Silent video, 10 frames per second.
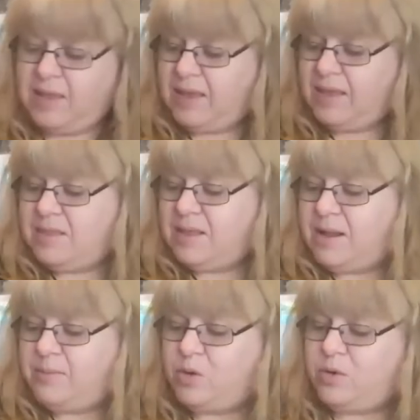And then
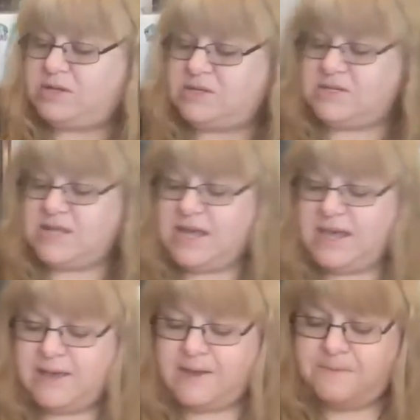I'm going to
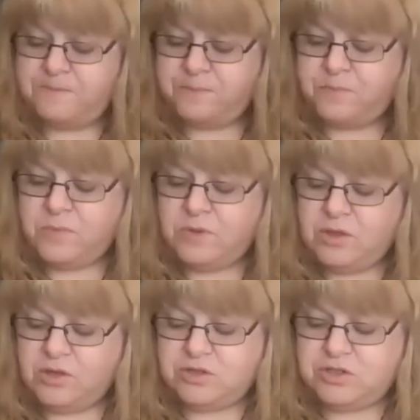take
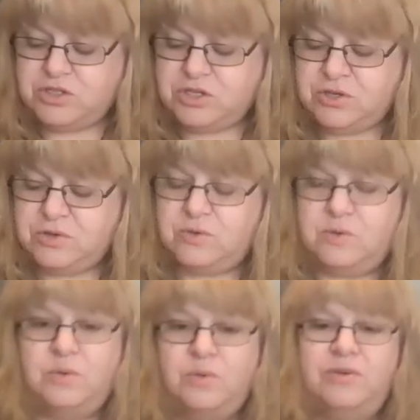
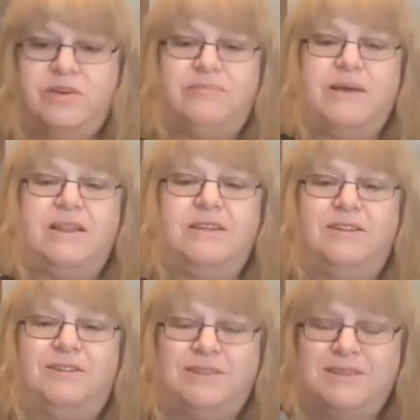2 of my
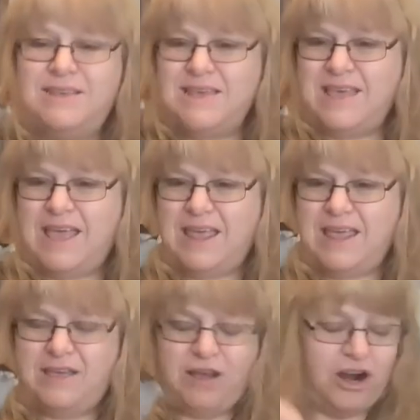little
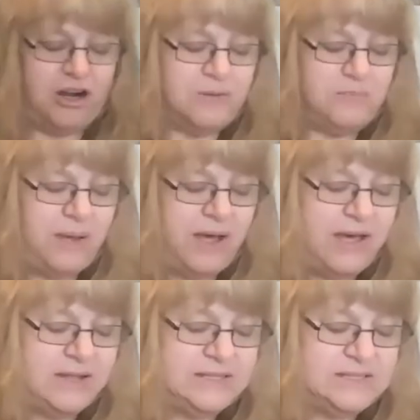egg carton
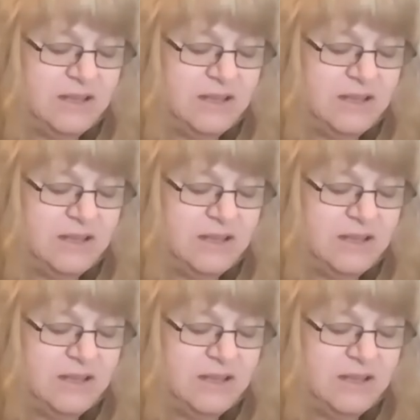pods